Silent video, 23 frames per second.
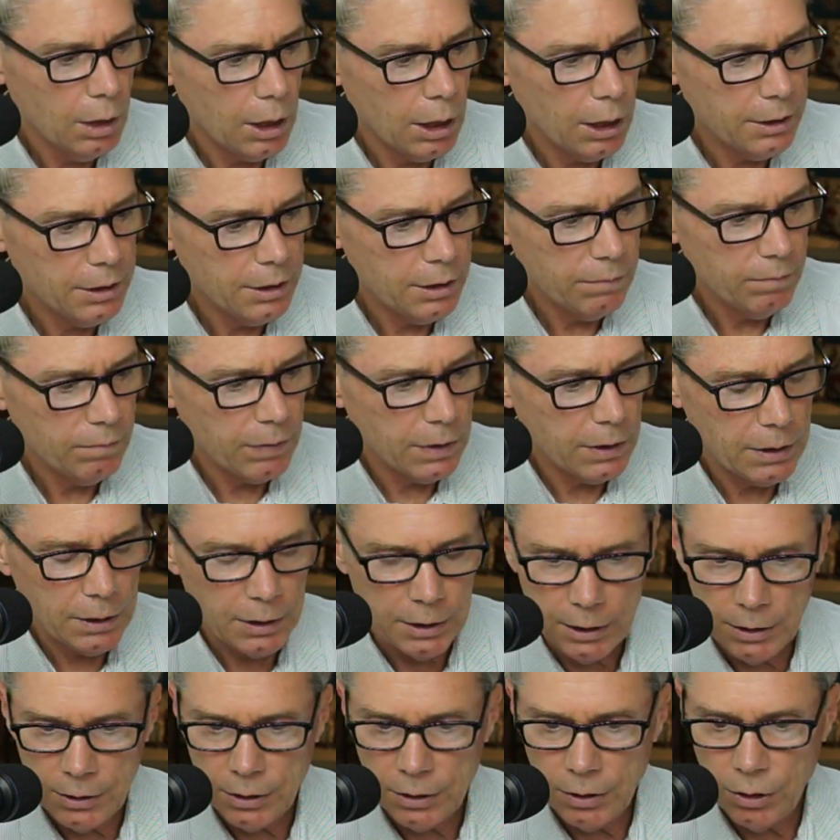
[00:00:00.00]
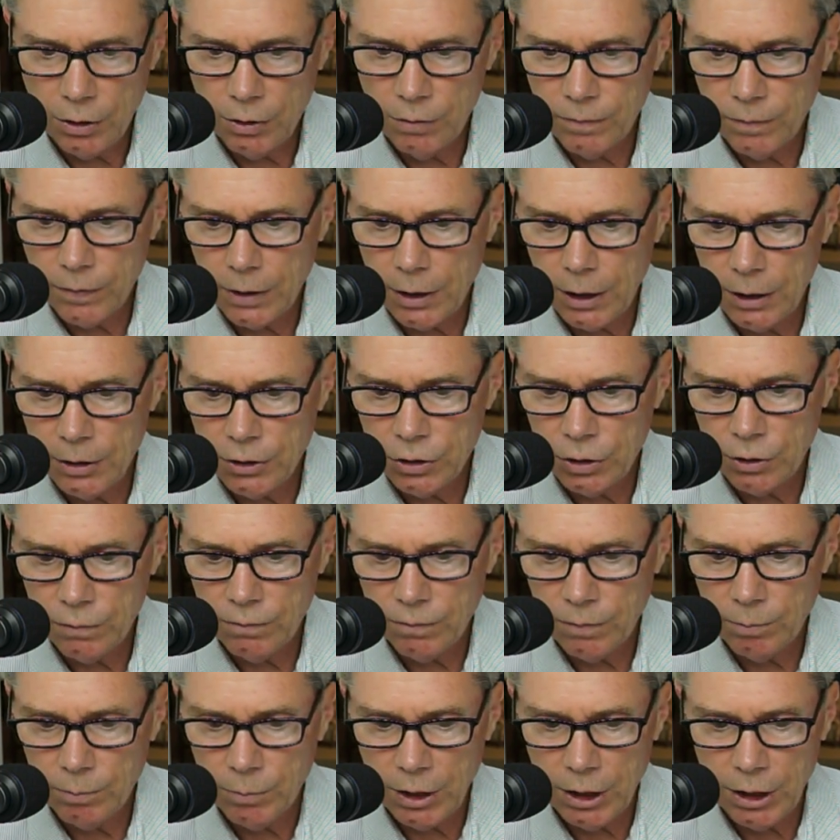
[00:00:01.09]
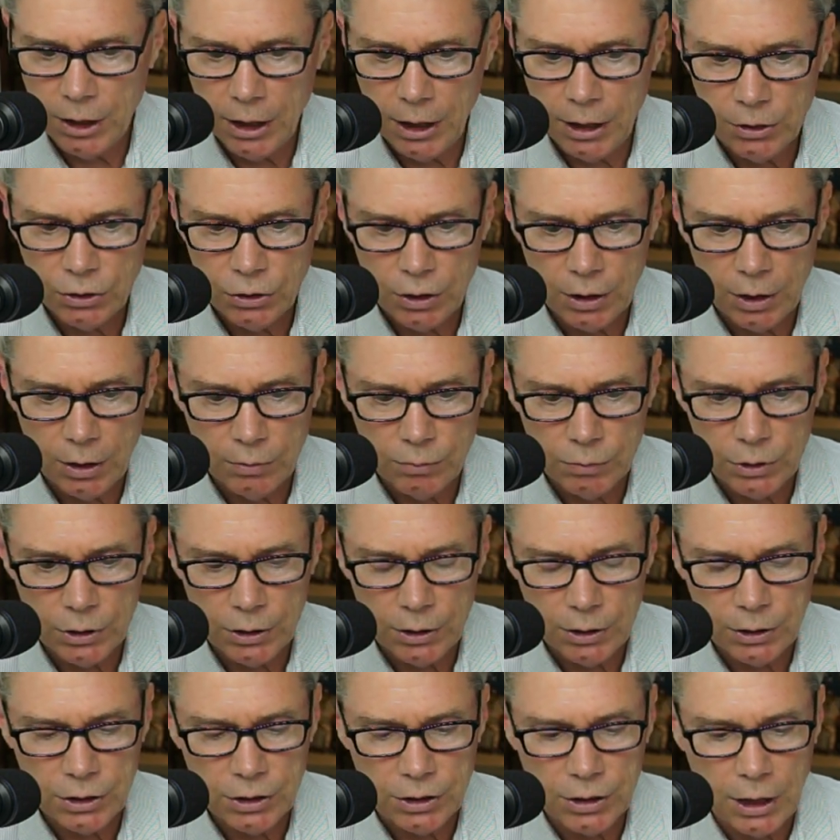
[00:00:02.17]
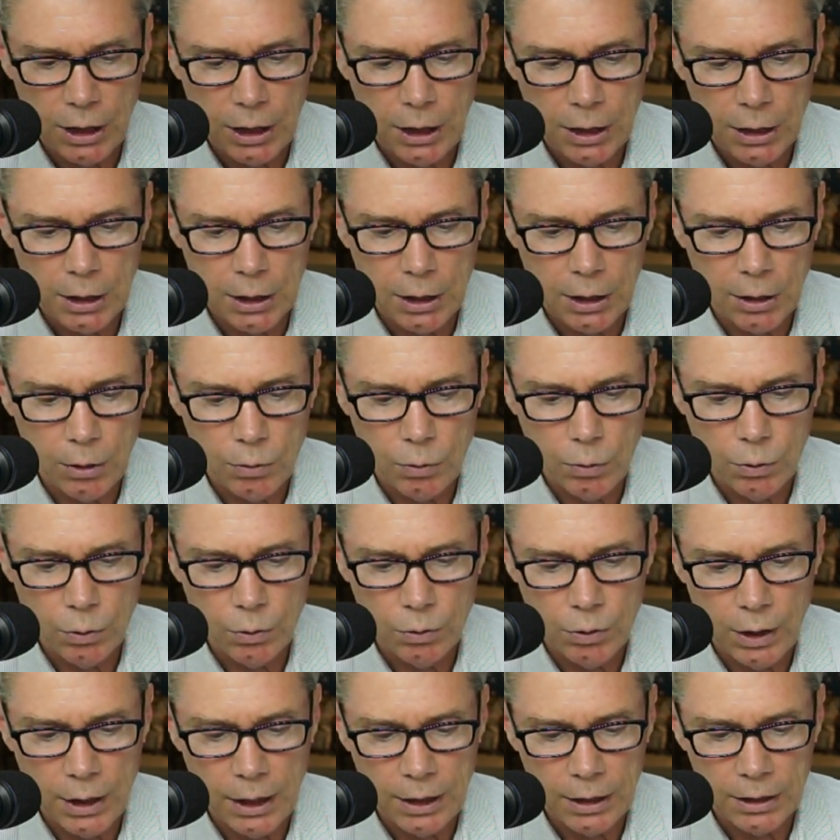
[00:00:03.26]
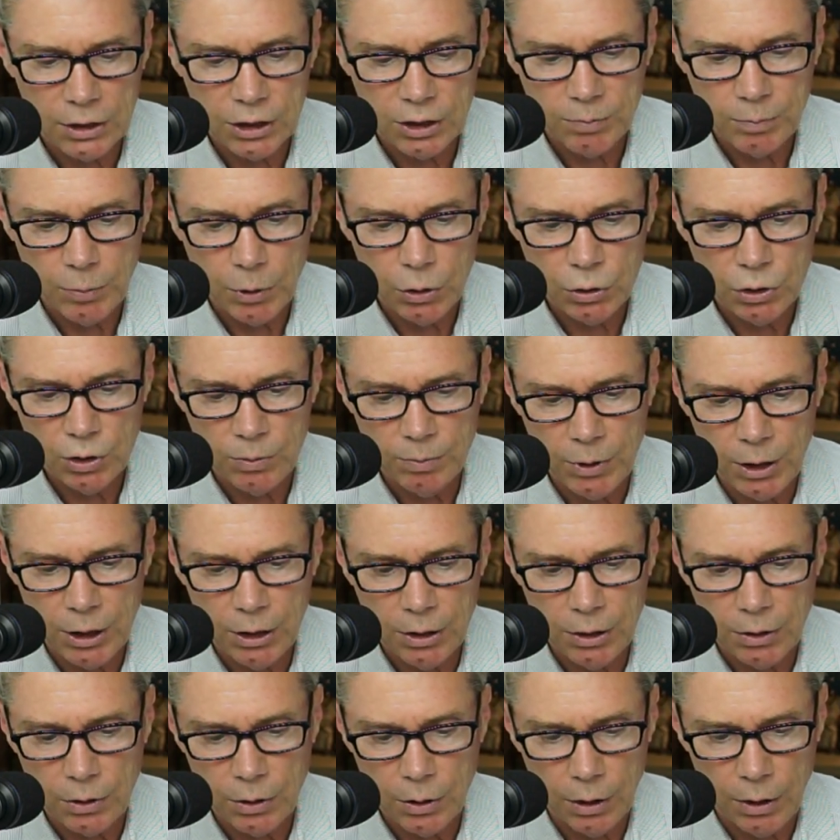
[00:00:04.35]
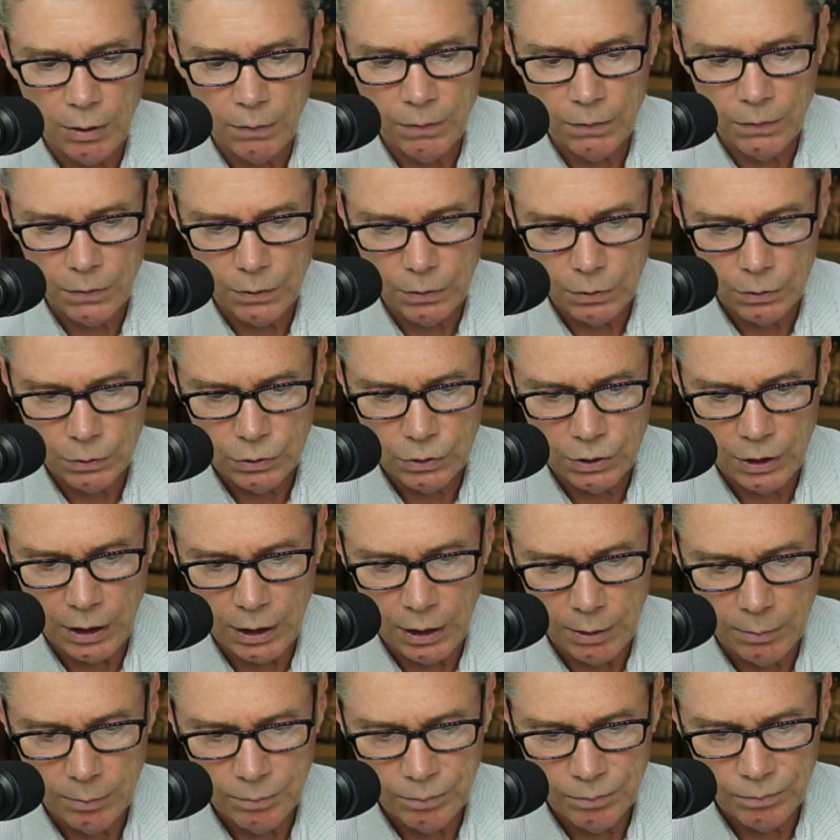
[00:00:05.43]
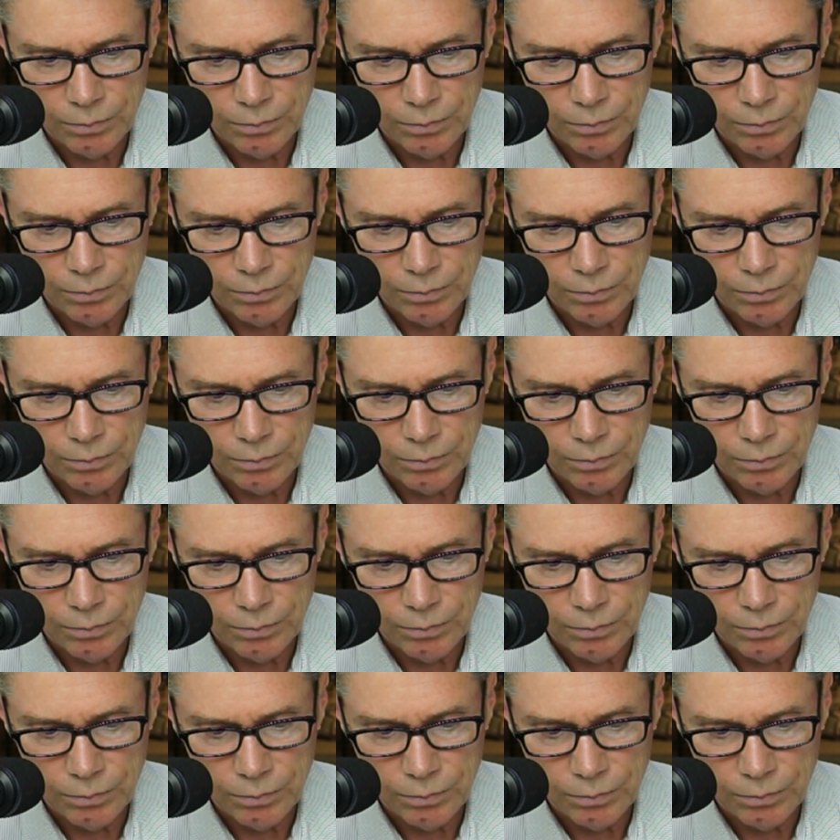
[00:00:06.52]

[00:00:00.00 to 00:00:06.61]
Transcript: I did finally get the notification from B&H that it was in stock, and I ordered that. It's supposed to be here on Thursday.